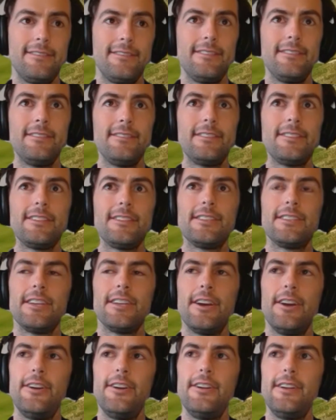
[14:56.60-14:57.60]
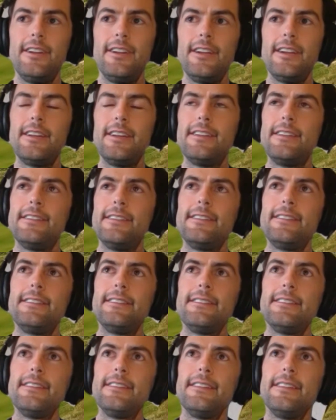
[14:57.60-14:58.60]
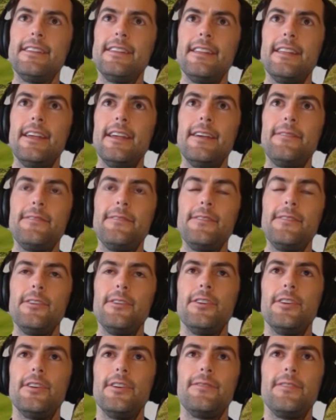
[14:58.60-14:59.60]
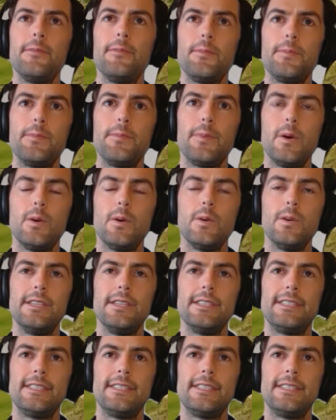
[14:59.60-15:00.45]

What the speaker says: So if your ball is,